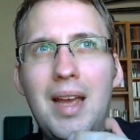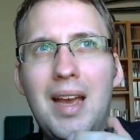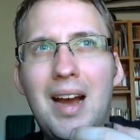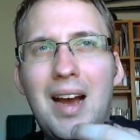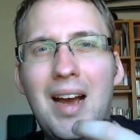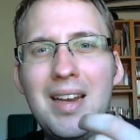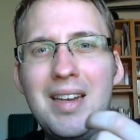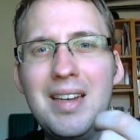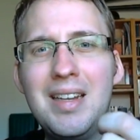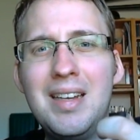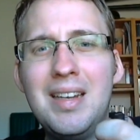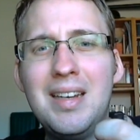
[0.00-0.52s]

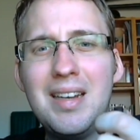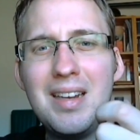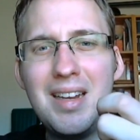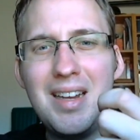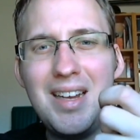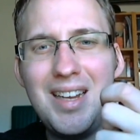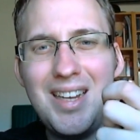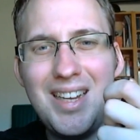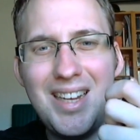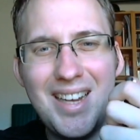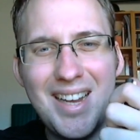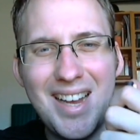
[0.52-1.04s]
I didn't
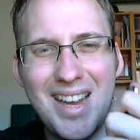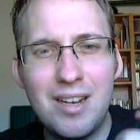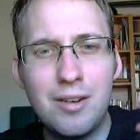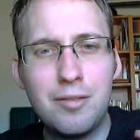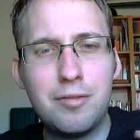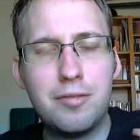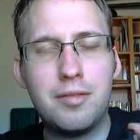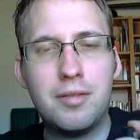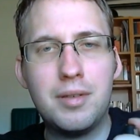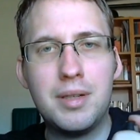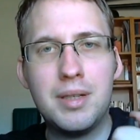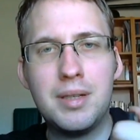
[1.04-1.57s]
care
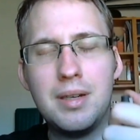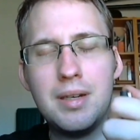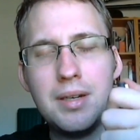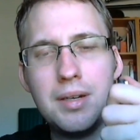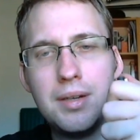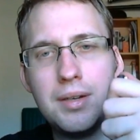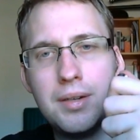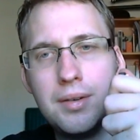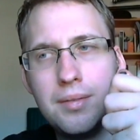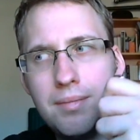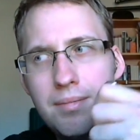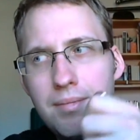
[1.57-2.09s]
for it,
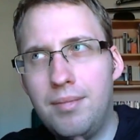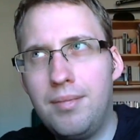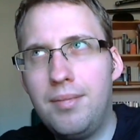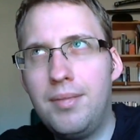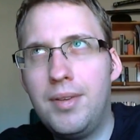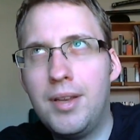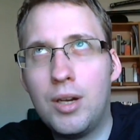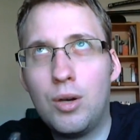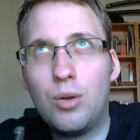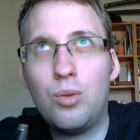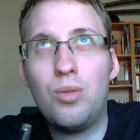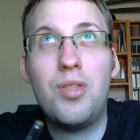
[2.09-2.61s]

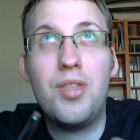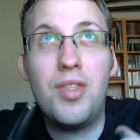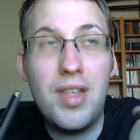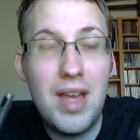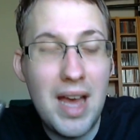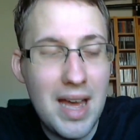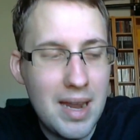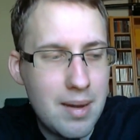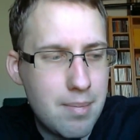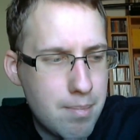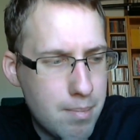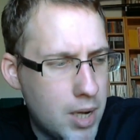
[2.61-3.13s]
you know,
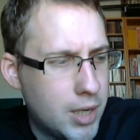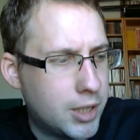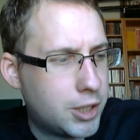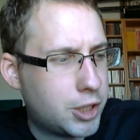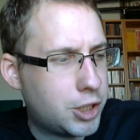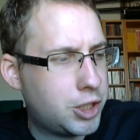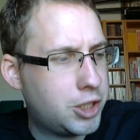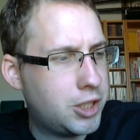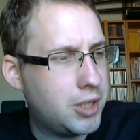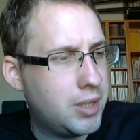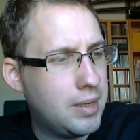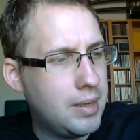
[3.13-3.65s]
that
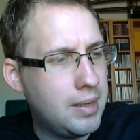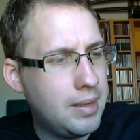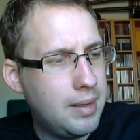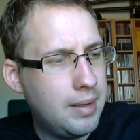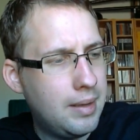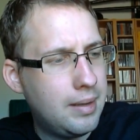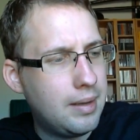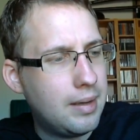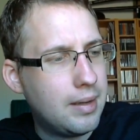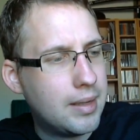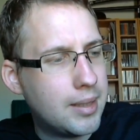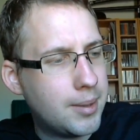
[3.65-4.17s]
much.
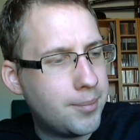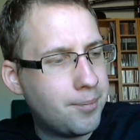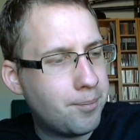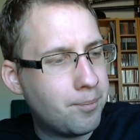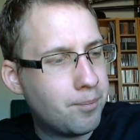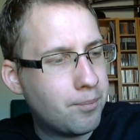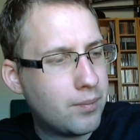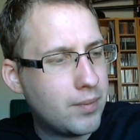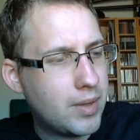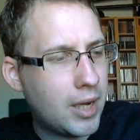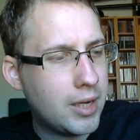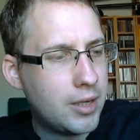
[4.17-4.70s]
Um,
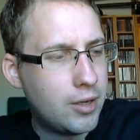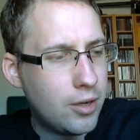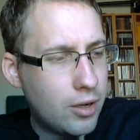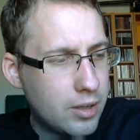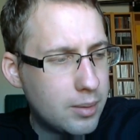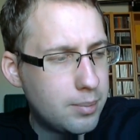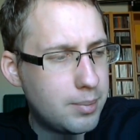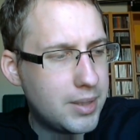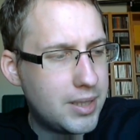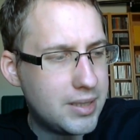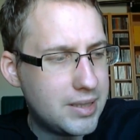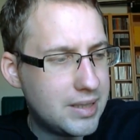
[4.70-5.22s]
I got
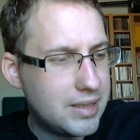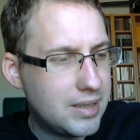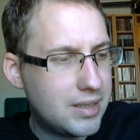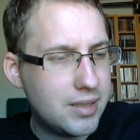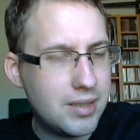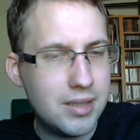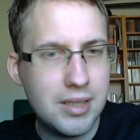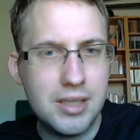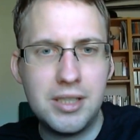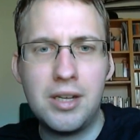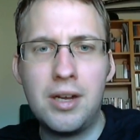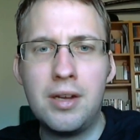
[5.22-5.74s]
it because it's a
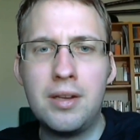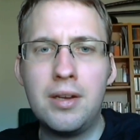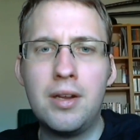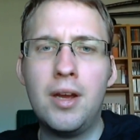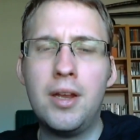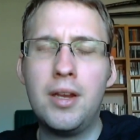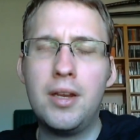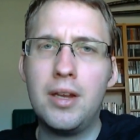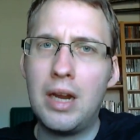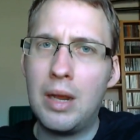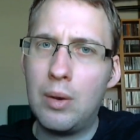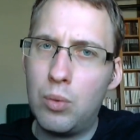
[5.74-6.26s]
design
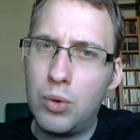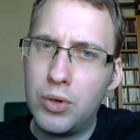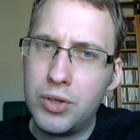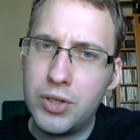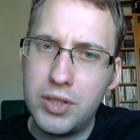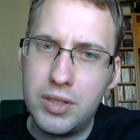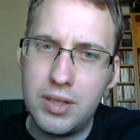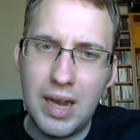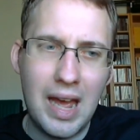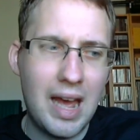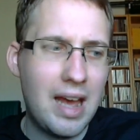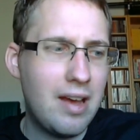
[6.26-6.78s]
icon, I wanted
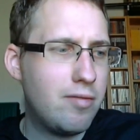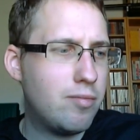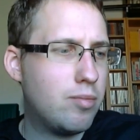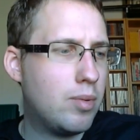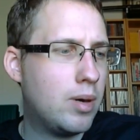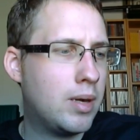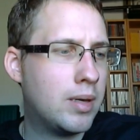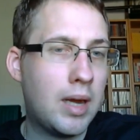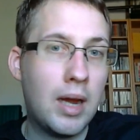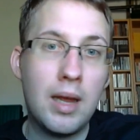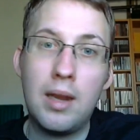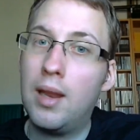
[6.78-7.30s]
to have
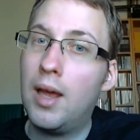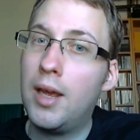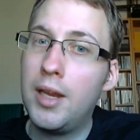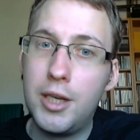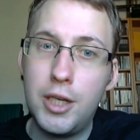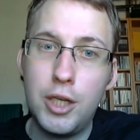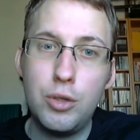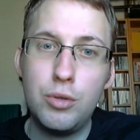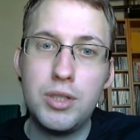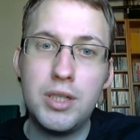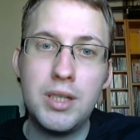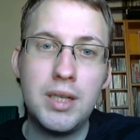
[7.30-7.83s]
one, I like
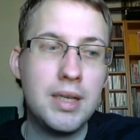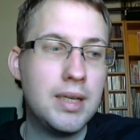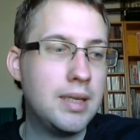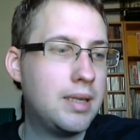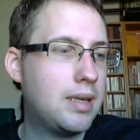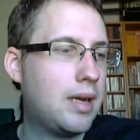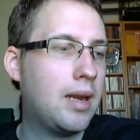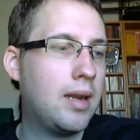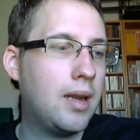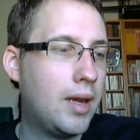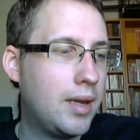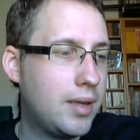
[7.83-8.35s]
using it,
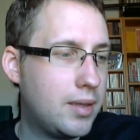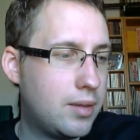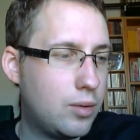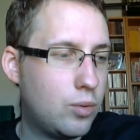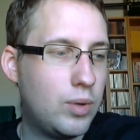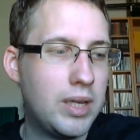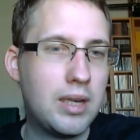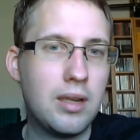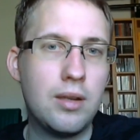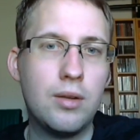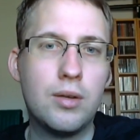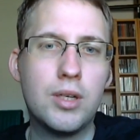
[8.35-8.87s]
I like the way
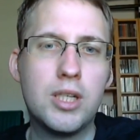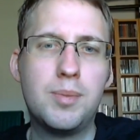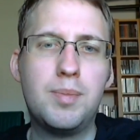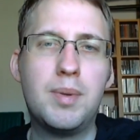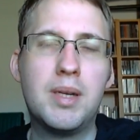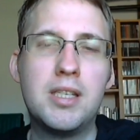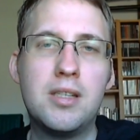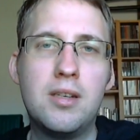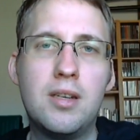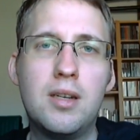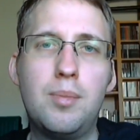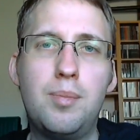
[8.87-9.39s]
it looks, but
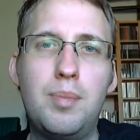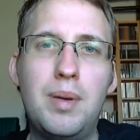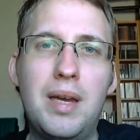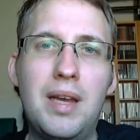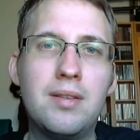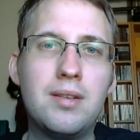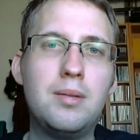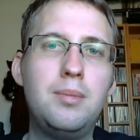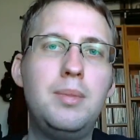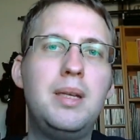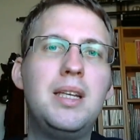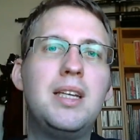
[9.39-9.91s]
it's not a pen
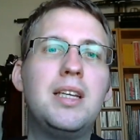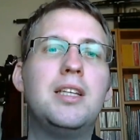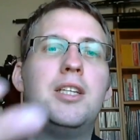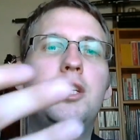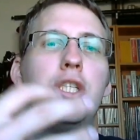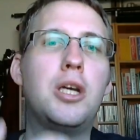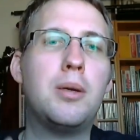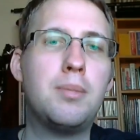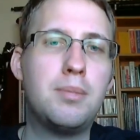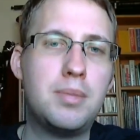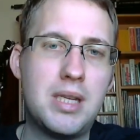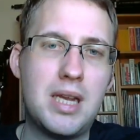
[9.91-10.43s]
that immediately
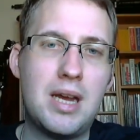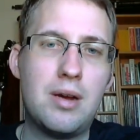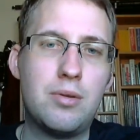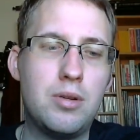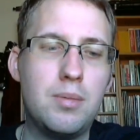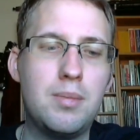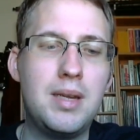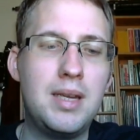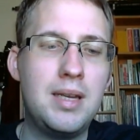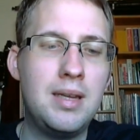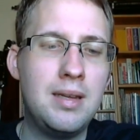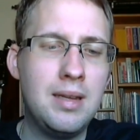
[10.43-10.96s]
jumps out to
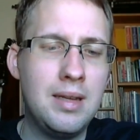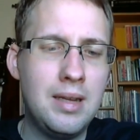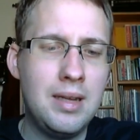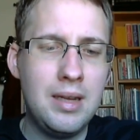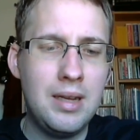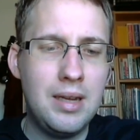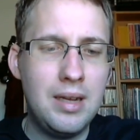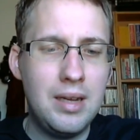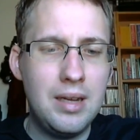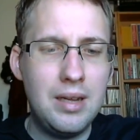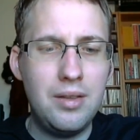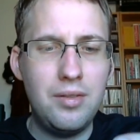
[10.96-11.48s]
me.
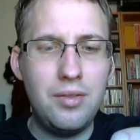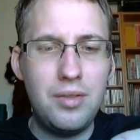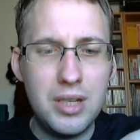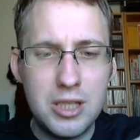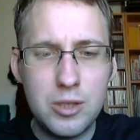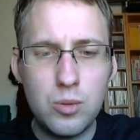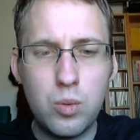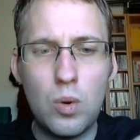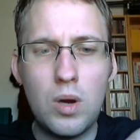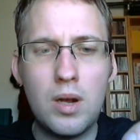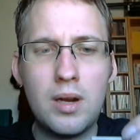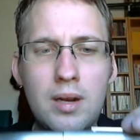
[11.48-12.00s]

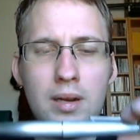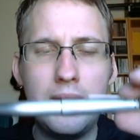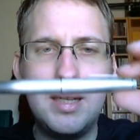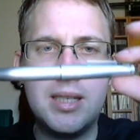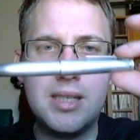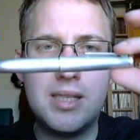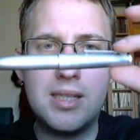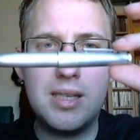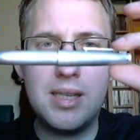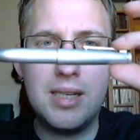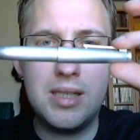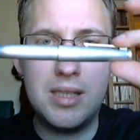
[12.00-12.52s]
This one
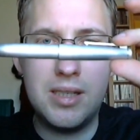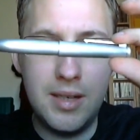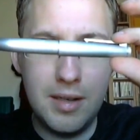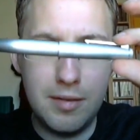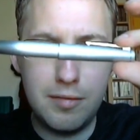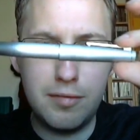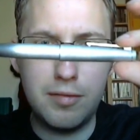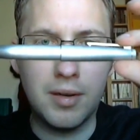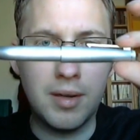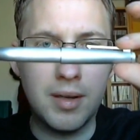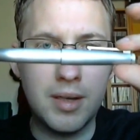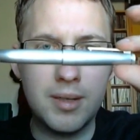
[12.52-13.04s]
is, is
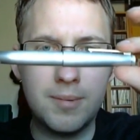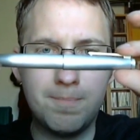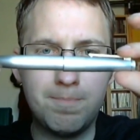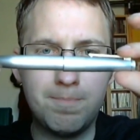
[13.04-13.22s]
different.